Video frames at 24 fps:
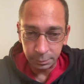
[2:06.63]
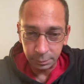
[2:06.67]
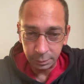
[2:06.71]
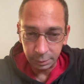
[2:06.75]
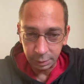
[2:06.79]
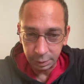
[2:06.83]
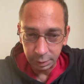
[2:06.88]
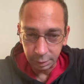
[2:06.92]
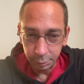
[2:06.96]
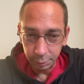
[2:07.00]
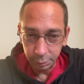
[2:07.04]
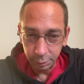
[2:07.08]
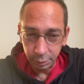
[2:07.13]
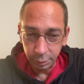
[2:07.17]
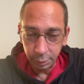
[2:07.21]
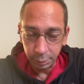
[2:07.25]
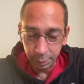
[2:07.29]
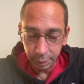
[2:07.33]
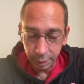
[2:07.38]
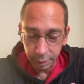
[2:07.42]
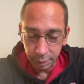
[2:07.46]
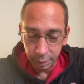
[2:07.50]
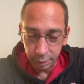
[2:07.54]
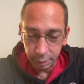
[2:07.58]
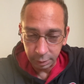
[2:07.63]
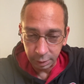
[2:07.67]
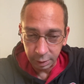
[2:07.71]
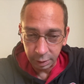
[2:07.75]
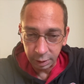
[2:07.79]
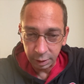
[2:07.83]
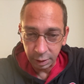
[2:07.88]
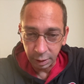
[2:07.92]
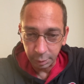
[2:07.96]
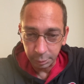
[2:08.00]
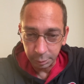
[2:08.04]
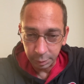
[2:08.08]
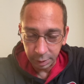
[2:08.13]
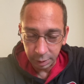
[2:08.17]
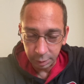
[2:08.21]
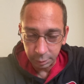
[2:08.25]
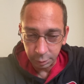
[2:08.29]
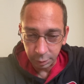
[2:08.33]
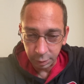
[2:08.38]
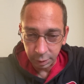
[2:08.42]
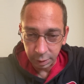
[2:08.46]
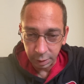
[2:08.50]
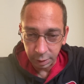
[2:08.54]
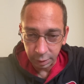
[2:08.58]
He got pretty paid. He got paid
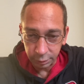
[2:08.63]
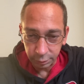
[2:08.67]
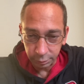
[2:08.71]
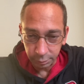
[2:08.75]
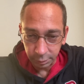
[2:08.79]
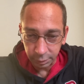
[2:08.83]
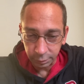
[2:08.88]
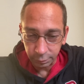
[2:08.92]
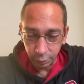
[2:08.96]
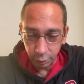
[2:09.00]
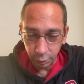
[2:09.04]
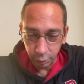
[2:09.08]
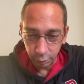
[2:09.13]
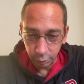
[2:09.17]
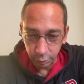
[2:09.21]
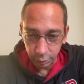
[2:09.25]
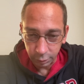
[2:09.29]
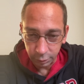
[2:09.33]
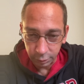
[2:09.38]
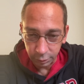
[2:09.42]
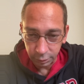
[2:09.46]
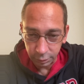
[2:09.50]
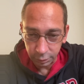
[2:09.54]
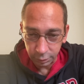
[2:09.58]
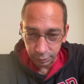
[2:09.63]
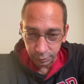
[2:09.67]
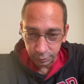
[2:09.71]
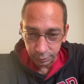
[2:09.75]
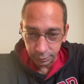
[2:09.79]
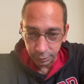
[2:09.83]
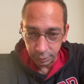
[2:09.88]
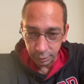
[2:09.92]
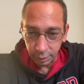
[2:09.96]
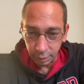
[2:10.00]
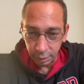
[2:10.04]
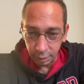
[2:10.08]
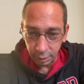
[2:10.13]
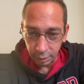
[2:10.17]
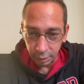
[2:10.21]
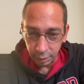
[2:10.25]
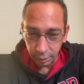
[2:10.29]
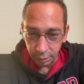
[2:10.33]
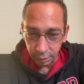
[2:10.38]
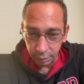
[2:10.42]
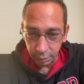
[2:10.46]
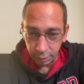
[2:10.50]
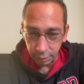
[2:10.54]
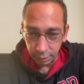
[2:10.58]
pretty handsomely for it, which is
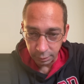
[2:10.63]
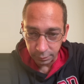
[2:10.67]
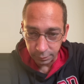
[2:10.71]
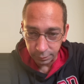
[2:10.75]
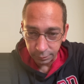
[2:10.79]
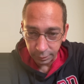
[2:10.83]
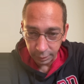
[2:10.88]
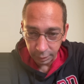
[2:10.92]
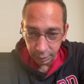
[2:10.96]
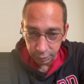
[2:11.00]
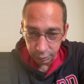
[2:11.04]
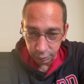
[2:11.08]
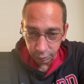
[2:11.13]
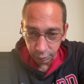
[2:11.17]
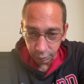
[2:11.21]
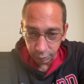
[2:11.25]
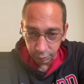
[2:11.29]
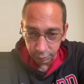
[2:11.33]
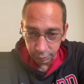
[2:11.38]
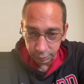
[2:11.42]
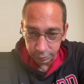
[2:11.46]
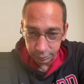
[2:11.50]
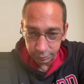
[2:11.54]
factual.